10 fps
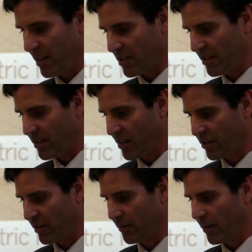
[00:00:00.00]
Tesla is
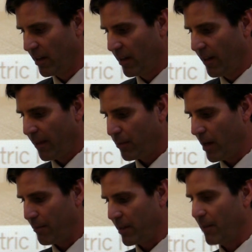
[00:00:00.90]
actually
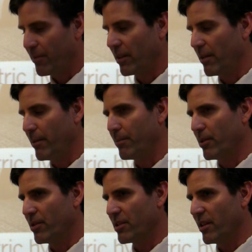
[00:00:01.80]
ramping up. They're going to be
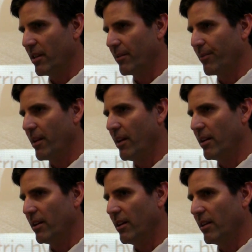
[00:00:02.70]
producing
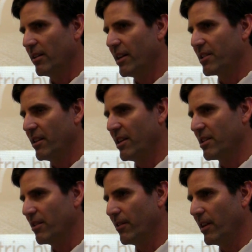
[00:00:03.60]
an
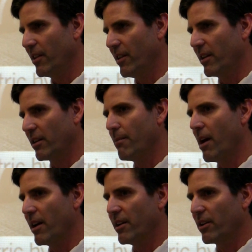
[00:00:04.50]
SUV and then a
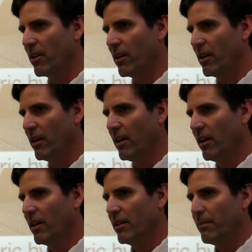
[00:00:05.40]
commodity car.
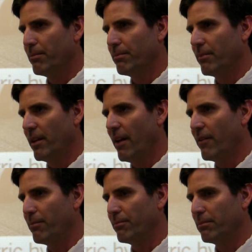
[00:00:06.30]
They
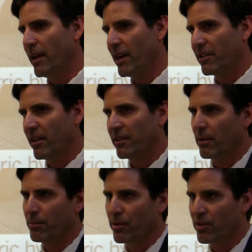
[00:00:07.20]
have a plant that
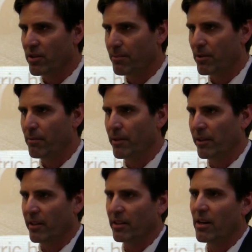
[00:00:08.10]
they'll produce up to 1
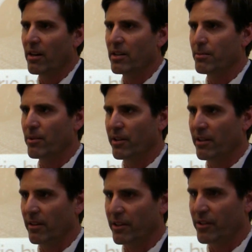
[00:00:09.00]
million cars per
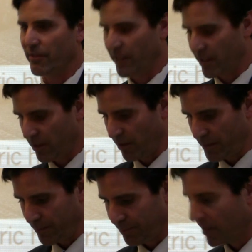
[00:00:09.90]
year, electric vehicles.